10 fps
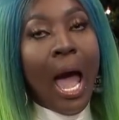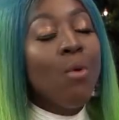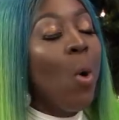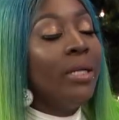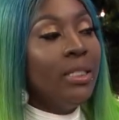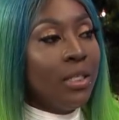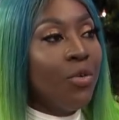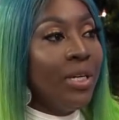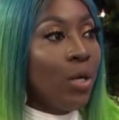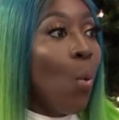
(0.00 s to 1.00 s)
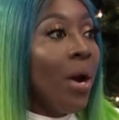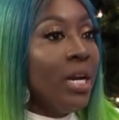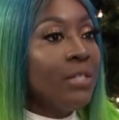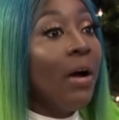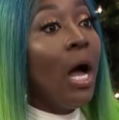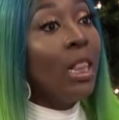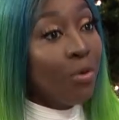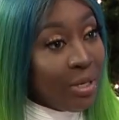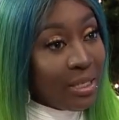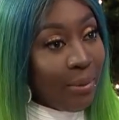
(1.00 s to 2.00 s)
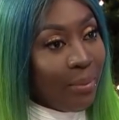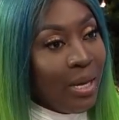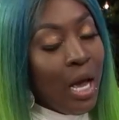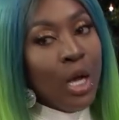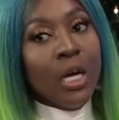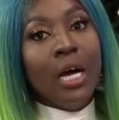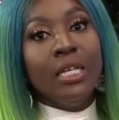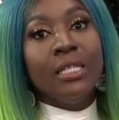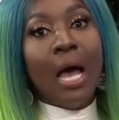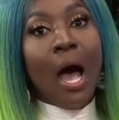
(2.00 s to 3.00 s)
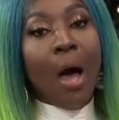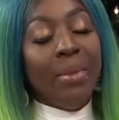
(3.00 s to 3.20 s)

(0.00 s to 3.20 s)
I wanted to create awareness for colorism because mm -hmm.